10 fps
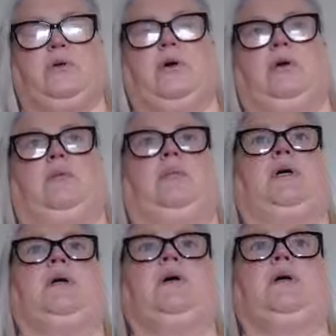and
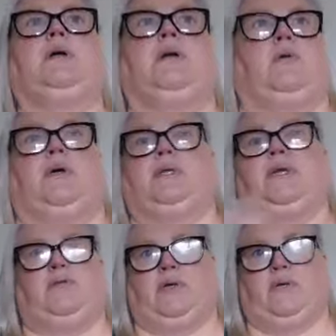they
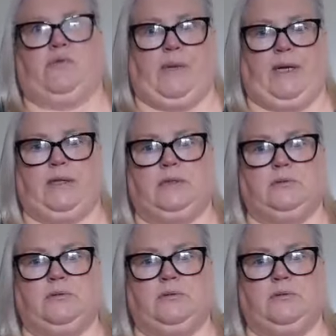never give it back.